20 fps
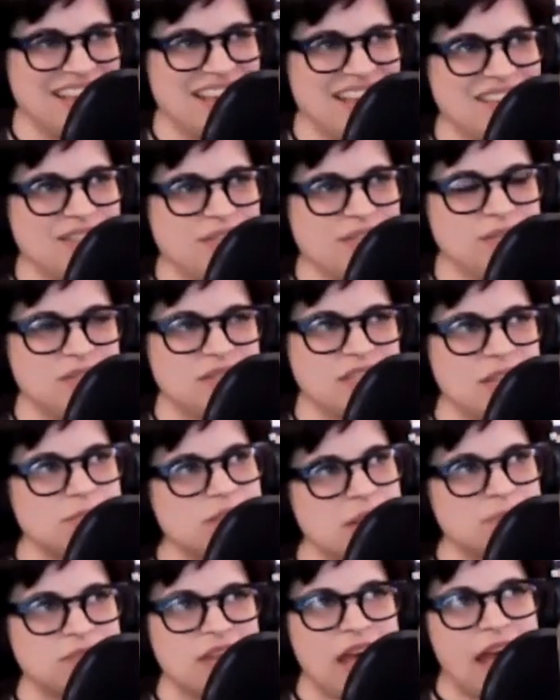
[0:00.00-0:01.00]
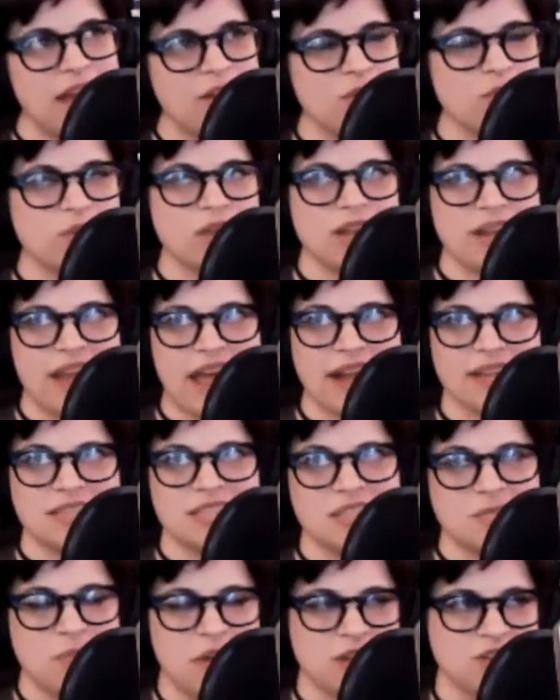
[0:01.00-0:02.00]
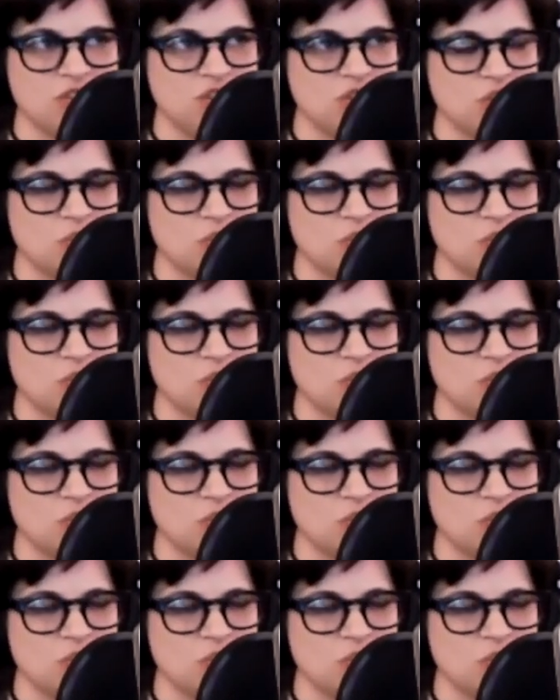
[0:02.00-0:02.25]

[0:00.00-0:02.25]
uh, sometimes I don't connect as much